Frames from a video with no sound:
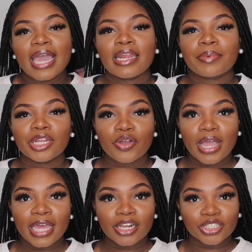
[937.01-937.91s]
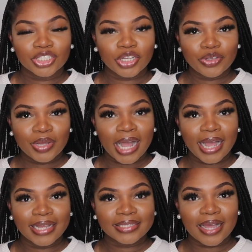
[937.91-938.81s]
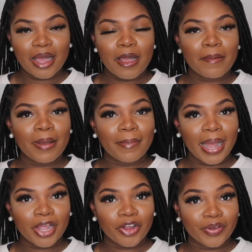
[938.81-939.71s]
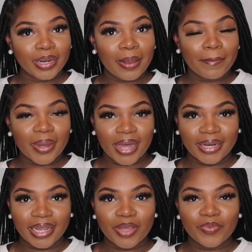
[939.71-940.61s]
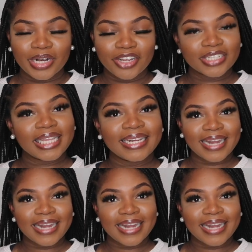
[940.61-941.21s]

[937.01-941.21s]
And I'm gonna go ahead and show you guys my current body and what it looks like